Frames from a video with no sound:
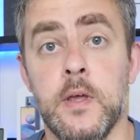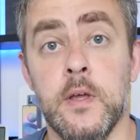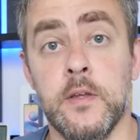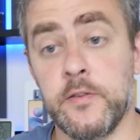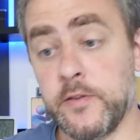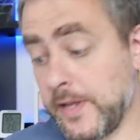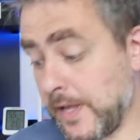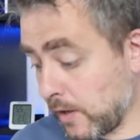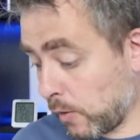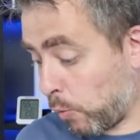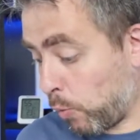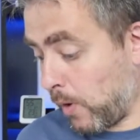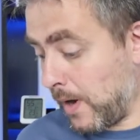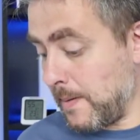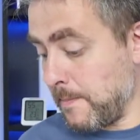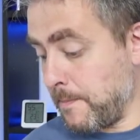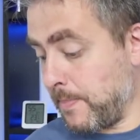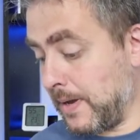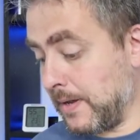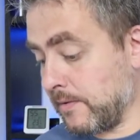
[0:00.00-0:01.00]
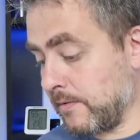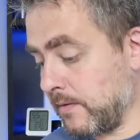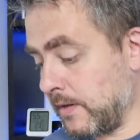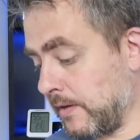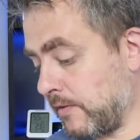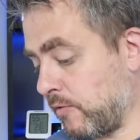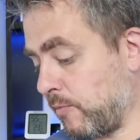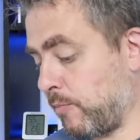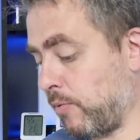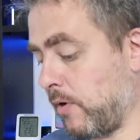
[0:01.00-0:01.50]
So yeah, quite
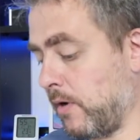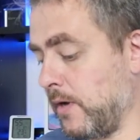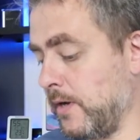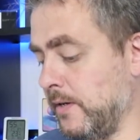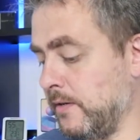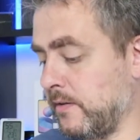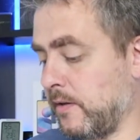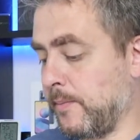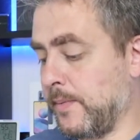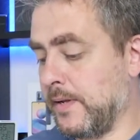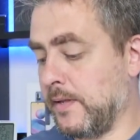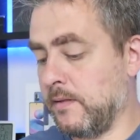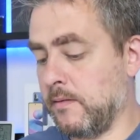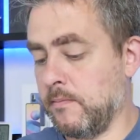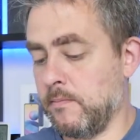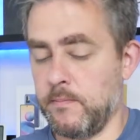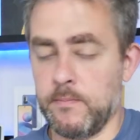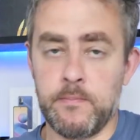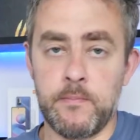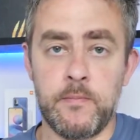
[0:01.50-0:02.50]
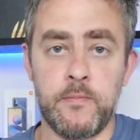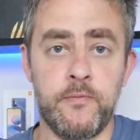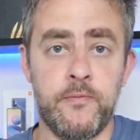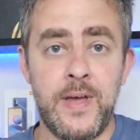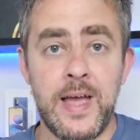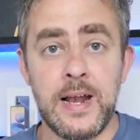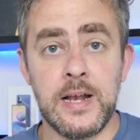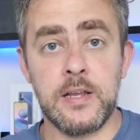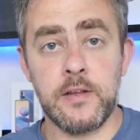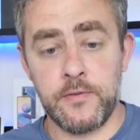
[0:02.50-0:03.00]
pleasantly surprised. I mean,
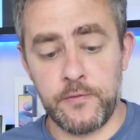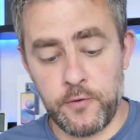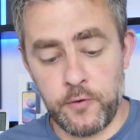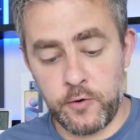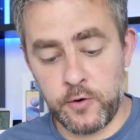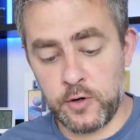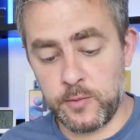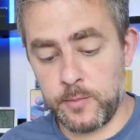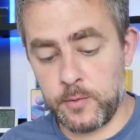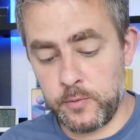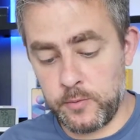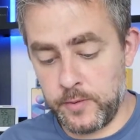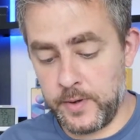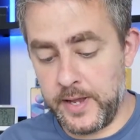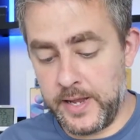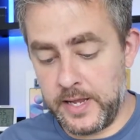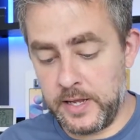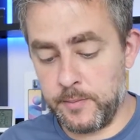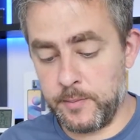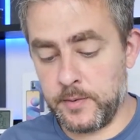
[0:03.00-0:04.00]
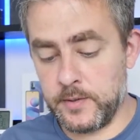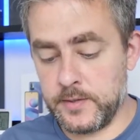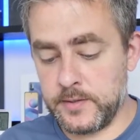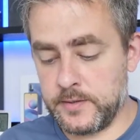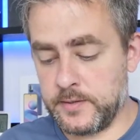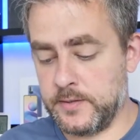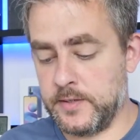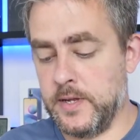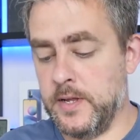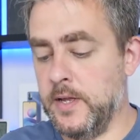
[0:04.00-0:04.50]
fairly affordable
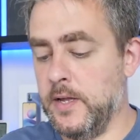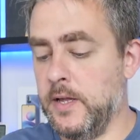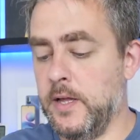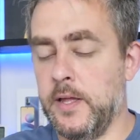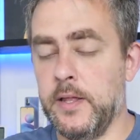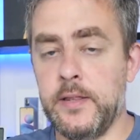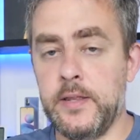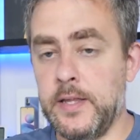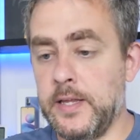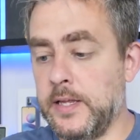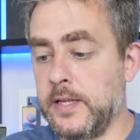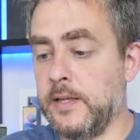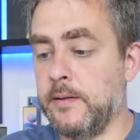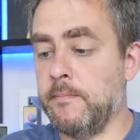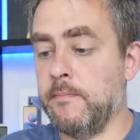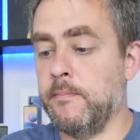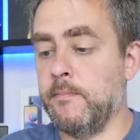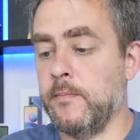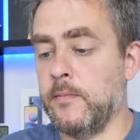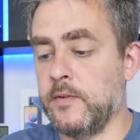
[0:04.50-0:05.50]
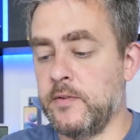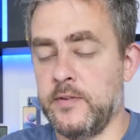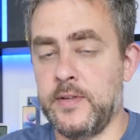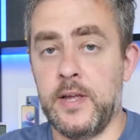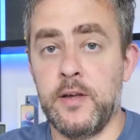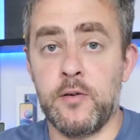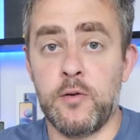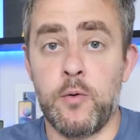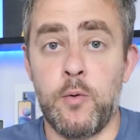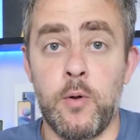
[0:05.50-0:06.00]
earbuds. The
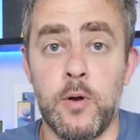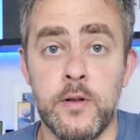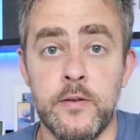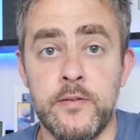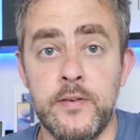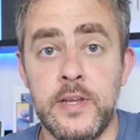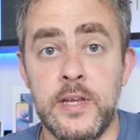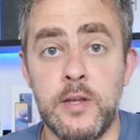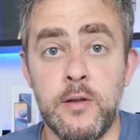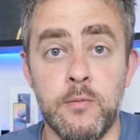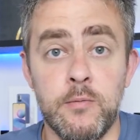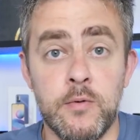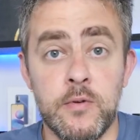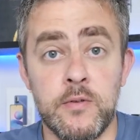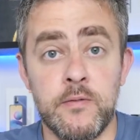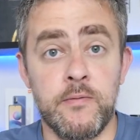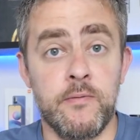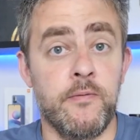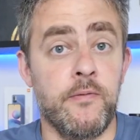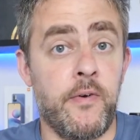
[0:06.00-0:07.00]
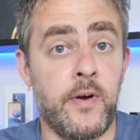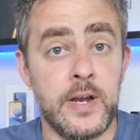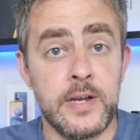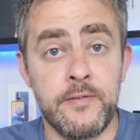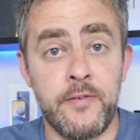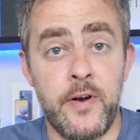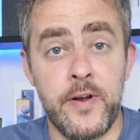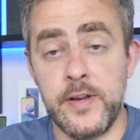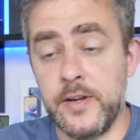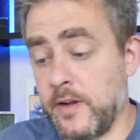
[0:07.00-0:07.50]
sound quality was very,
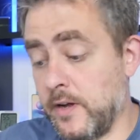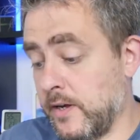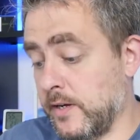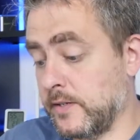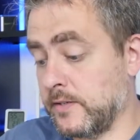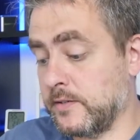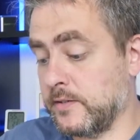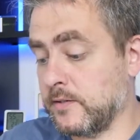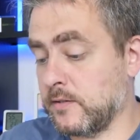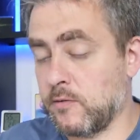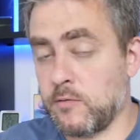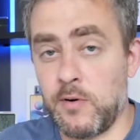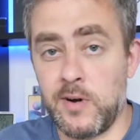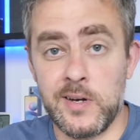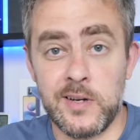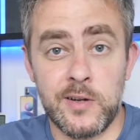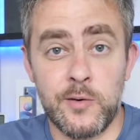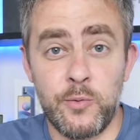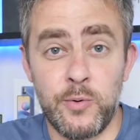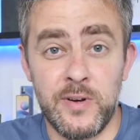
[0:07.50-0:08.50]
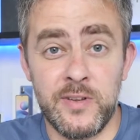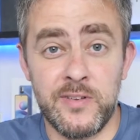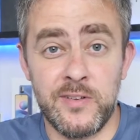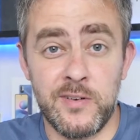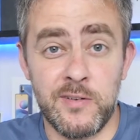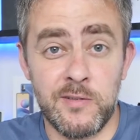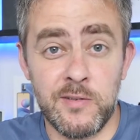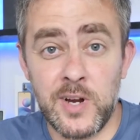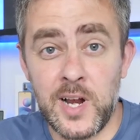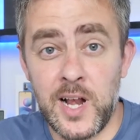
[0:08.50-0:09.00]
very nice, quite
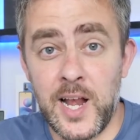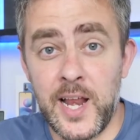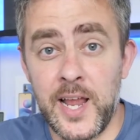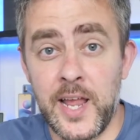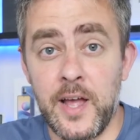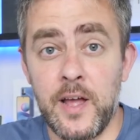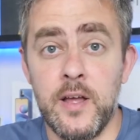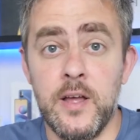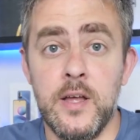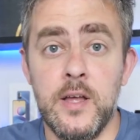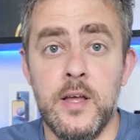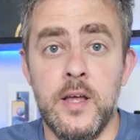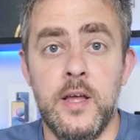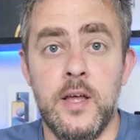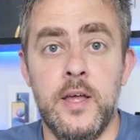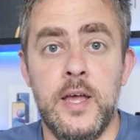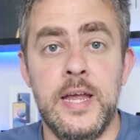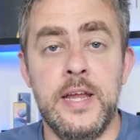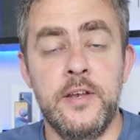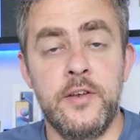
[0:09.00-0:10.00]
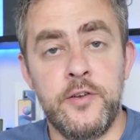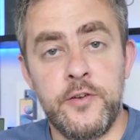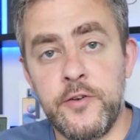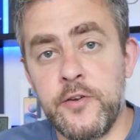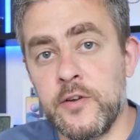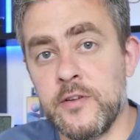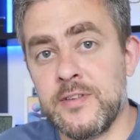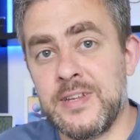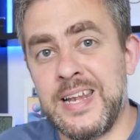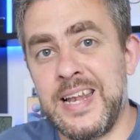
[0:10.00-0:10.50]
crystal clear. It
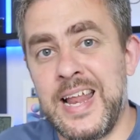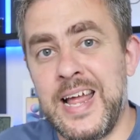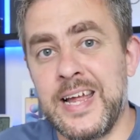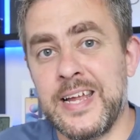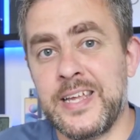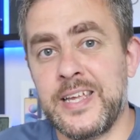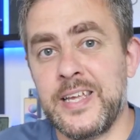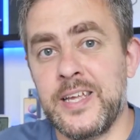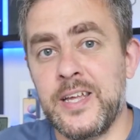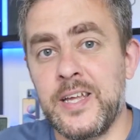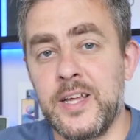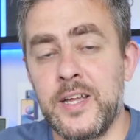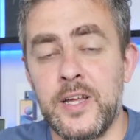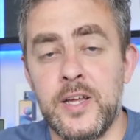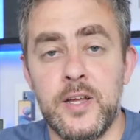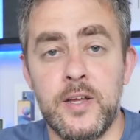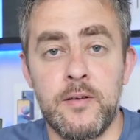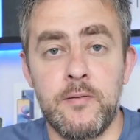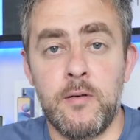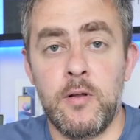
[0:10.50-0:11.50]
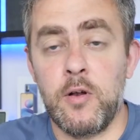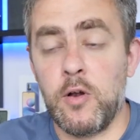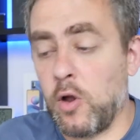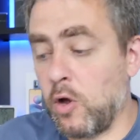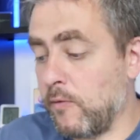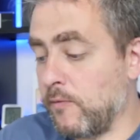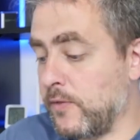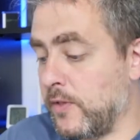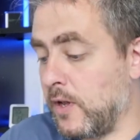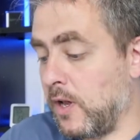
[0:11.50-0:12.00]
does lack a lot
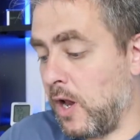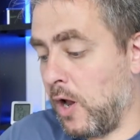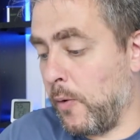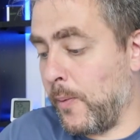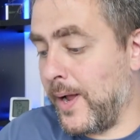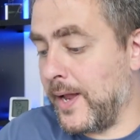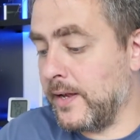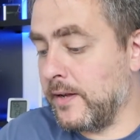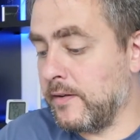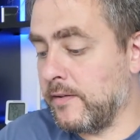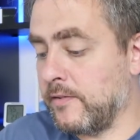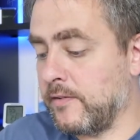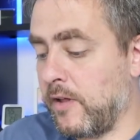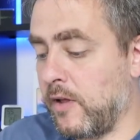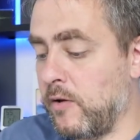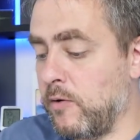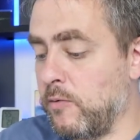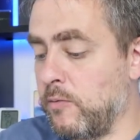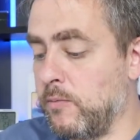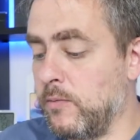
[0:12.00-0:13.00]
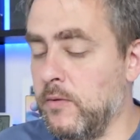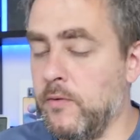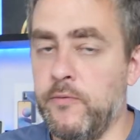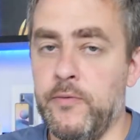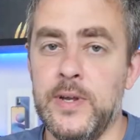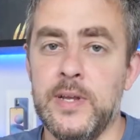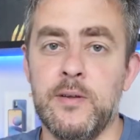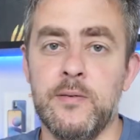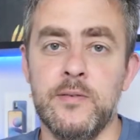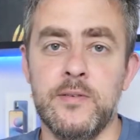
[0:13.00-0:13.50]
of the low end, so the
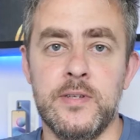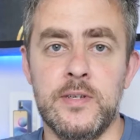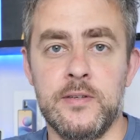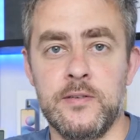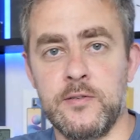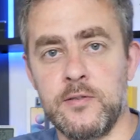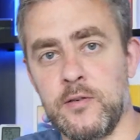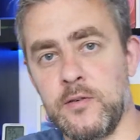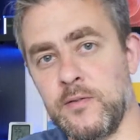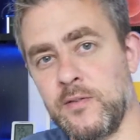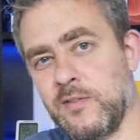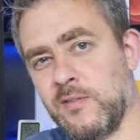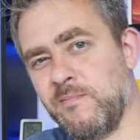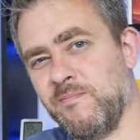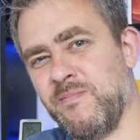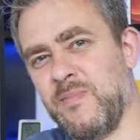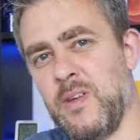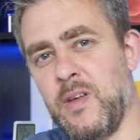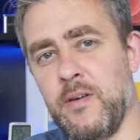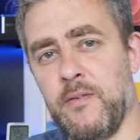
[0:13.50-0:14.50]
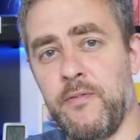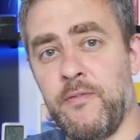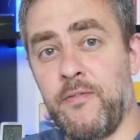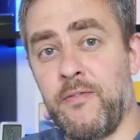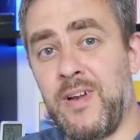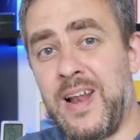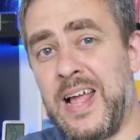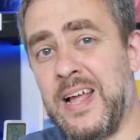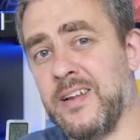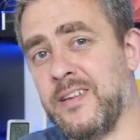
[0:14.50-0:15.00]
frequency is sort of a
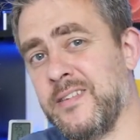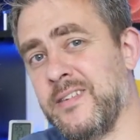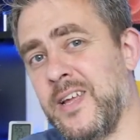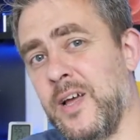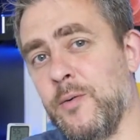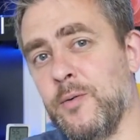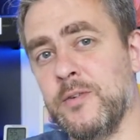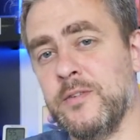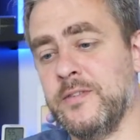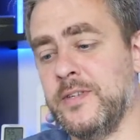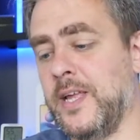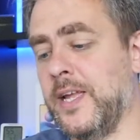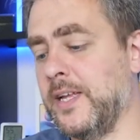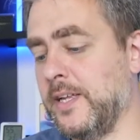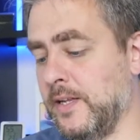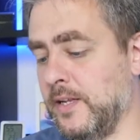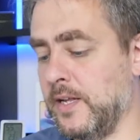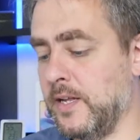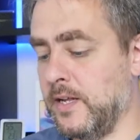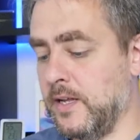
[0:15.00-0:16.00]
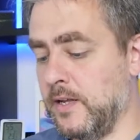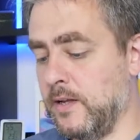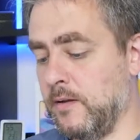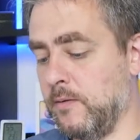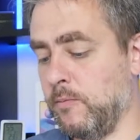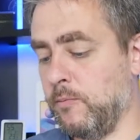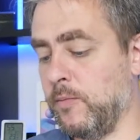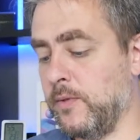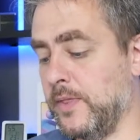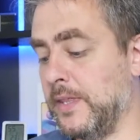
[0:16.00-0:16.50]
flat, I would say,
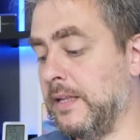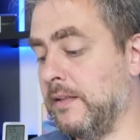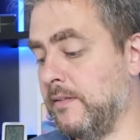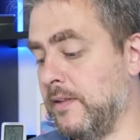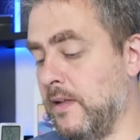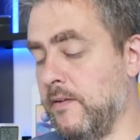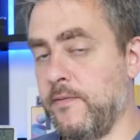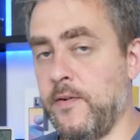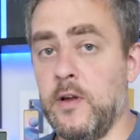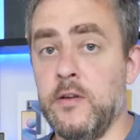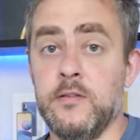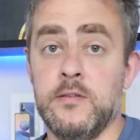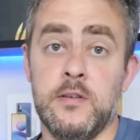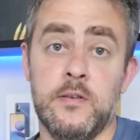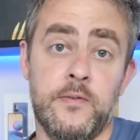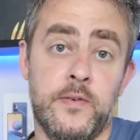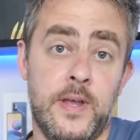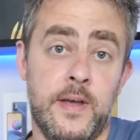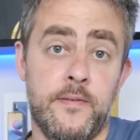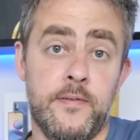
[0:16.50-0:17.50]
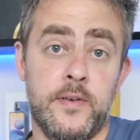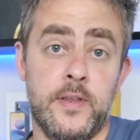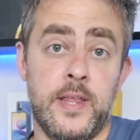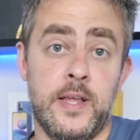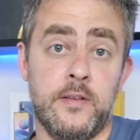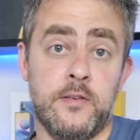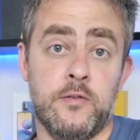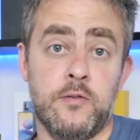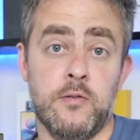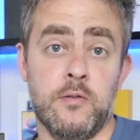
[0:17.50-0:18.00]
with these earphones. If you're after
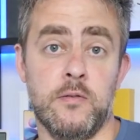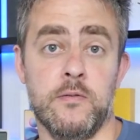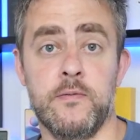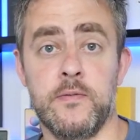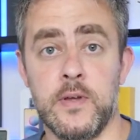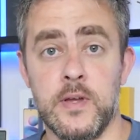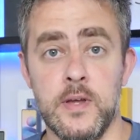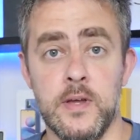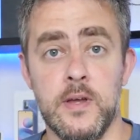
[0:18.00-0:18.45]
that sort of